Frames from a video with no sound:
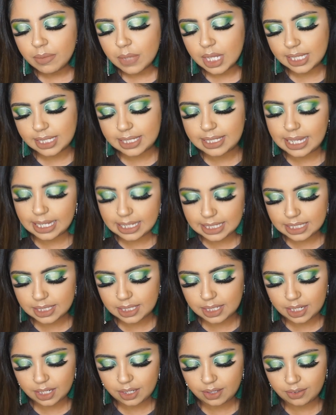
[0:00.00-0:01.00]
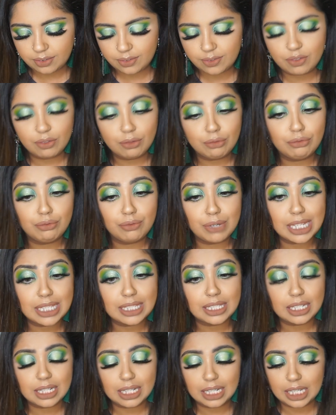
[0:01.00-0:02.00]
sensitive
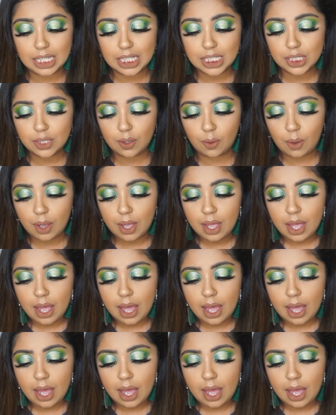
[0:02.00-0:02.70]
recently, so